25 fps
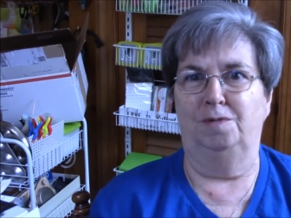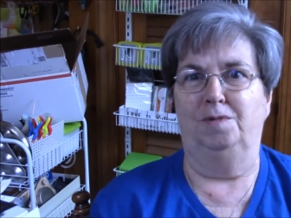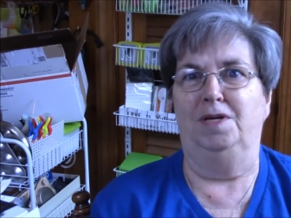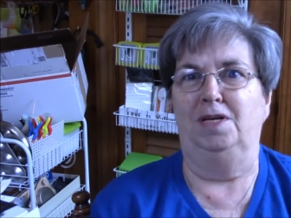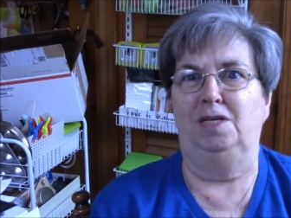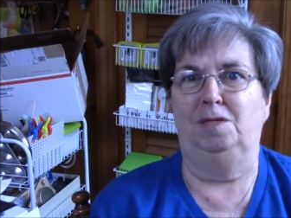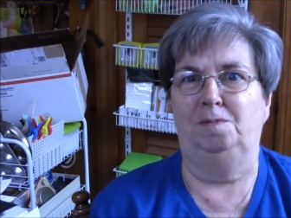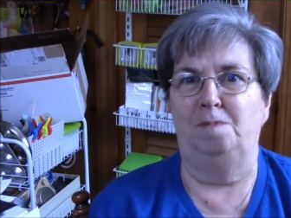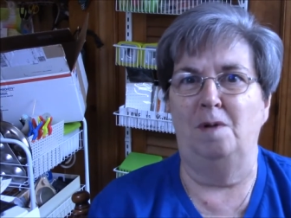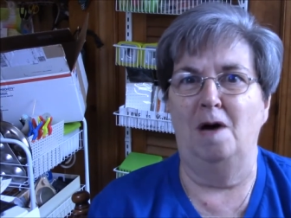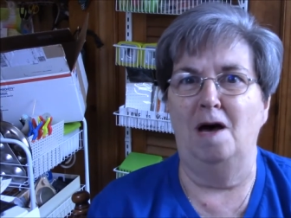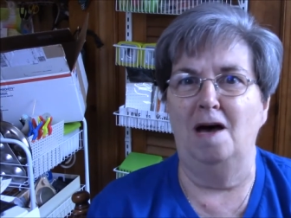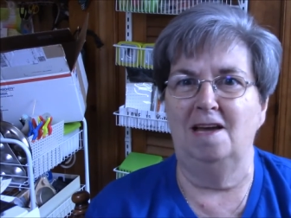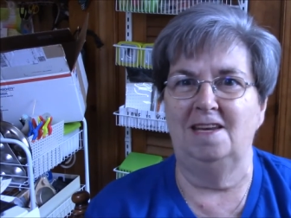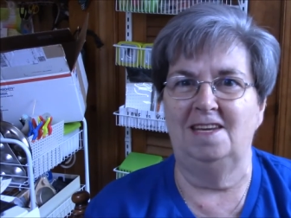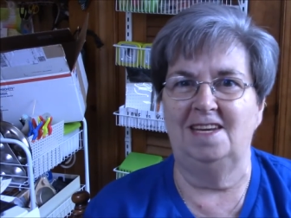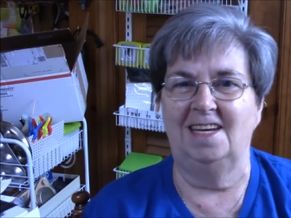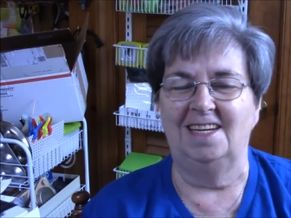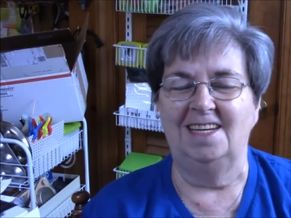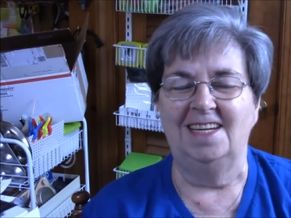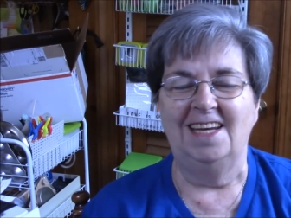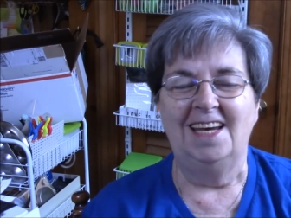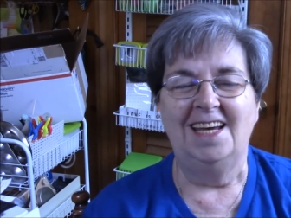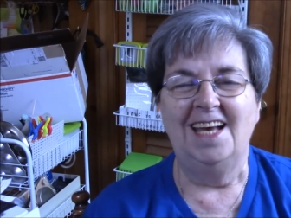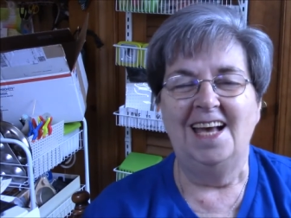
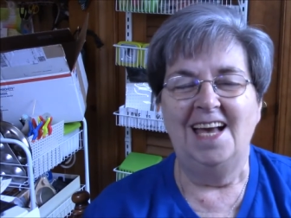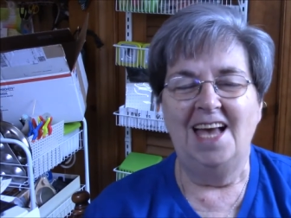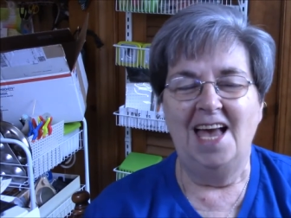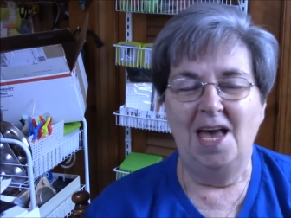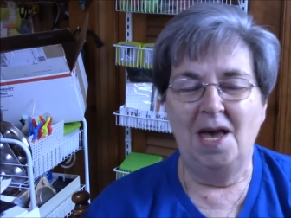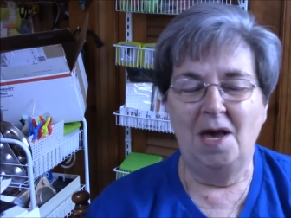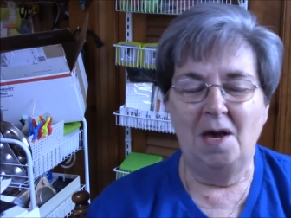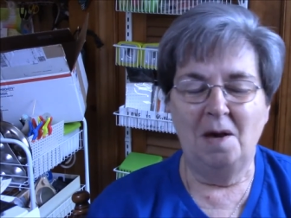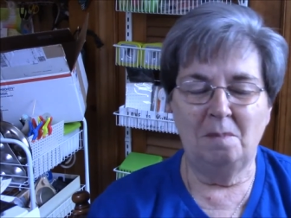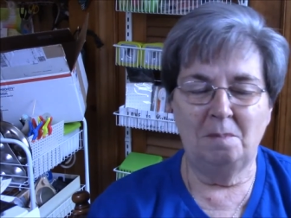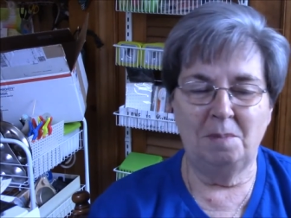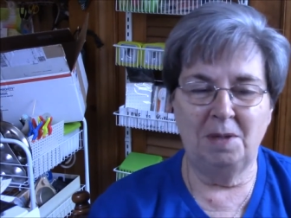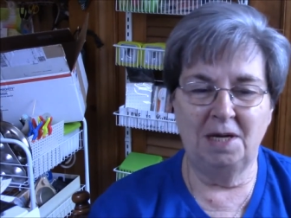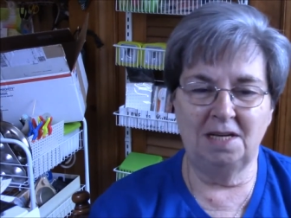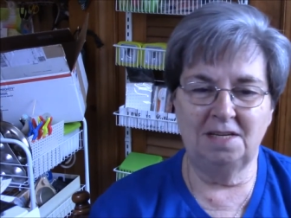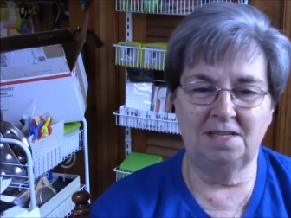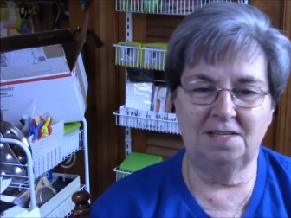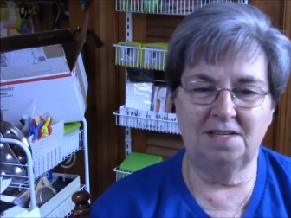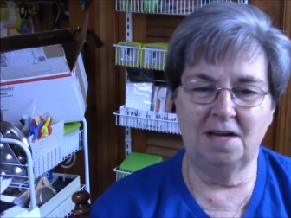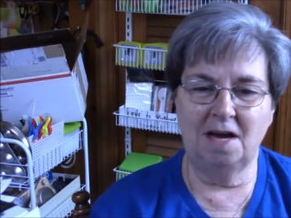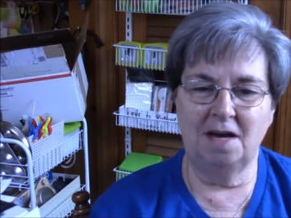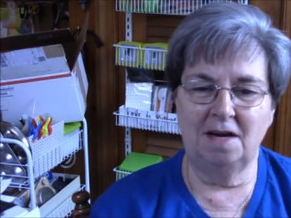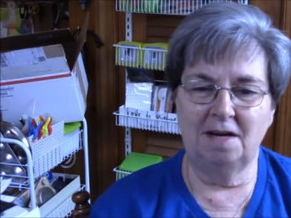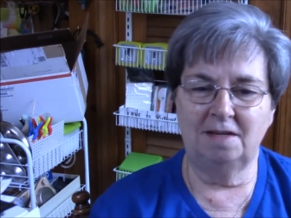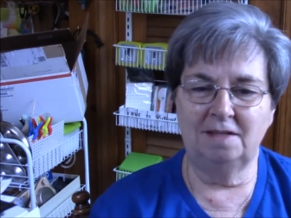responded.
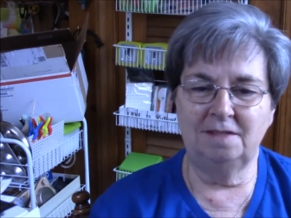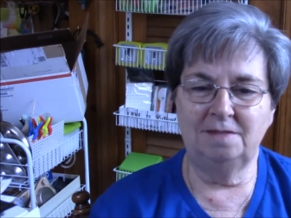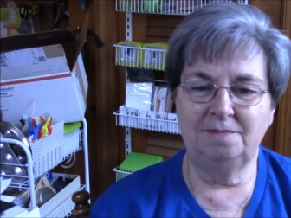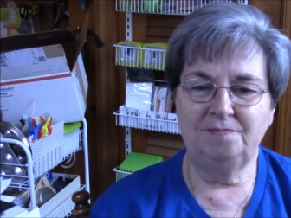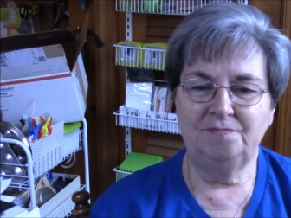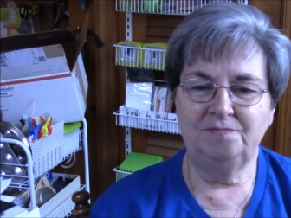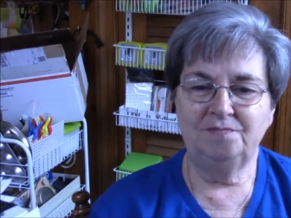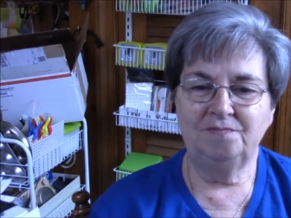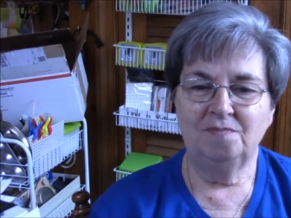But uh,